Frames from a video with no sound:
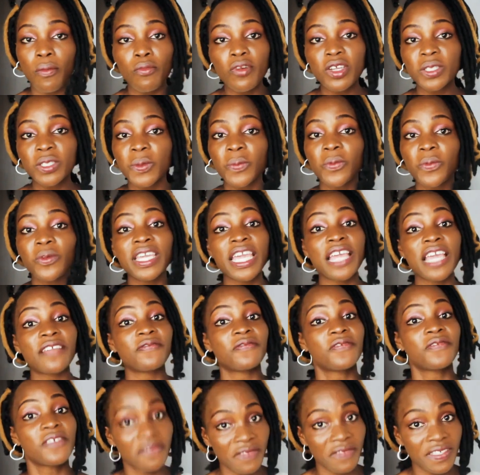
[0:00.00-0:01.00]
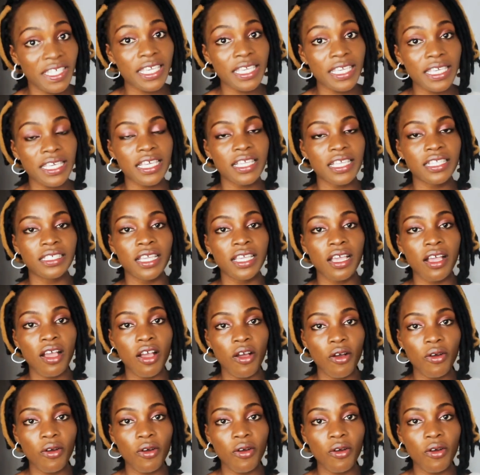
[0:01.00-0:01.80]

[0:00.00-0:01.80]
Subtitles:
Most people get 15 kids.